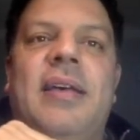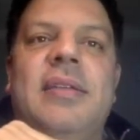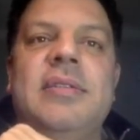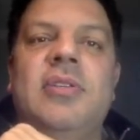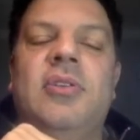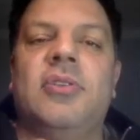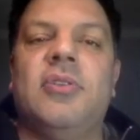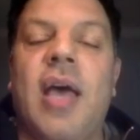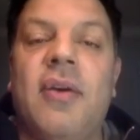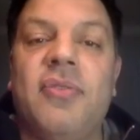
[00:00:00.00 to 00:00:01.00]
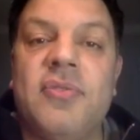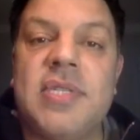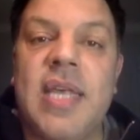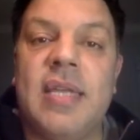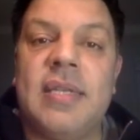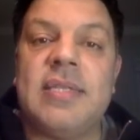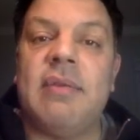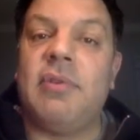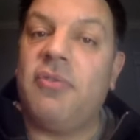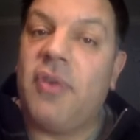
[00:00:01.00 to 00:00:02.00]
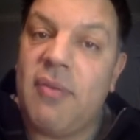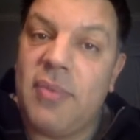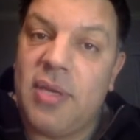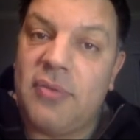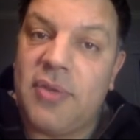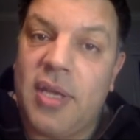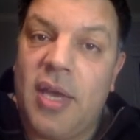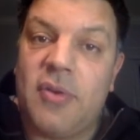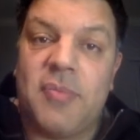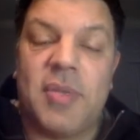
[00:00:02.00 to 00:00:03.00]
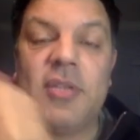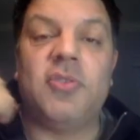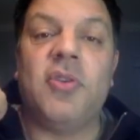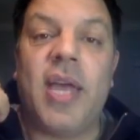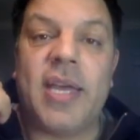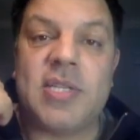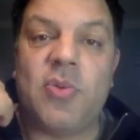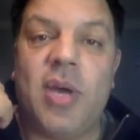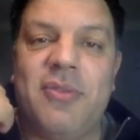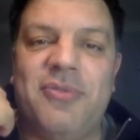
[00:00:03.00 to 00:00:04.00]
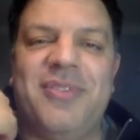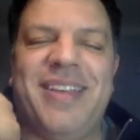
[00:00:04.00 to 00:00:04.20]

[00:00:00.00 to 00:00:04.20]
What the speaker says: you have to send 75 million of that 100 million to your ex-wife.